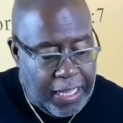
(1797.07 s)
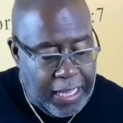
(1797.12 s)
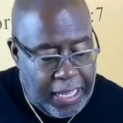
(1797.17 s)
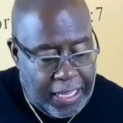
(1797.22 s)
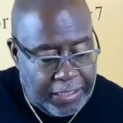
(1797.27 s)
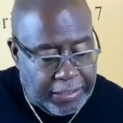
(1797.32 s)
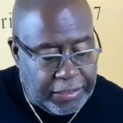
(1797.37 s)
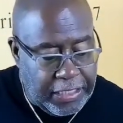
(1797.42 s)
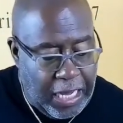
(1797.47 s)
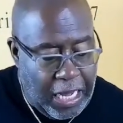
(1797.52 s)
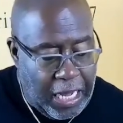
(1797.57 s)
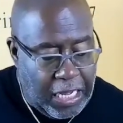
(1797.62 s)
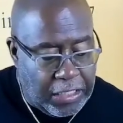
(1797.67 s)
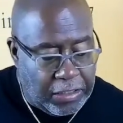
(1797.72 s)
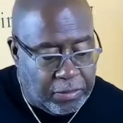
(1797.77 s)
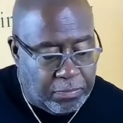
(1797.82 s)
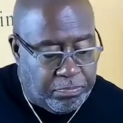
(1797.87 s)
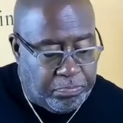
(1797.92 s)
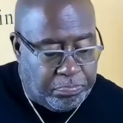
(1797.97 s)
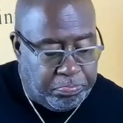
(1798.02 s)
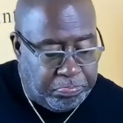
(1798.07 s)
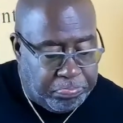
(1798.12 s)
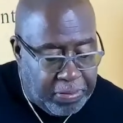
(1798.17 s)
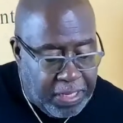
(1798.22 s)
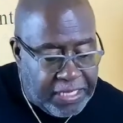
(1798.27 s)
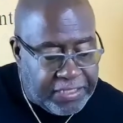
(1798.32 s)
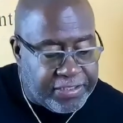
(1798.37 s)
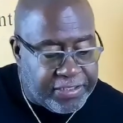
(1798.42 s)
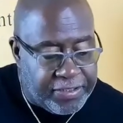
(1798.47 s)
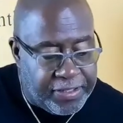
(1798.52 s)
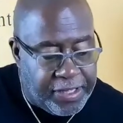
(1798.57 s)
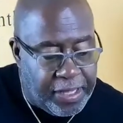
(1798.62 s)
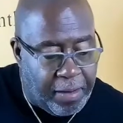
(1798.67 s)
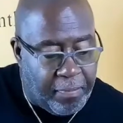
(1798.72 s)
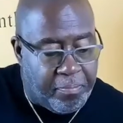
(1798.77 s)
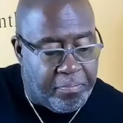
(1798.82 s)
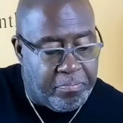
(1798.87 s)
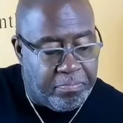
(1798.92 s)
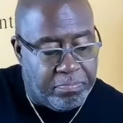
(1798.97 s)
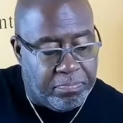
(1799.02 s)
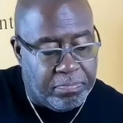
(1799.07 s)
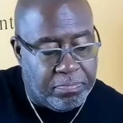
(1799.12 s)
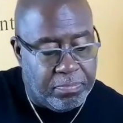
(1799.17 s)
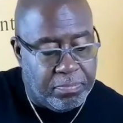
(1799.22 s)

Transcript: And God blessed them.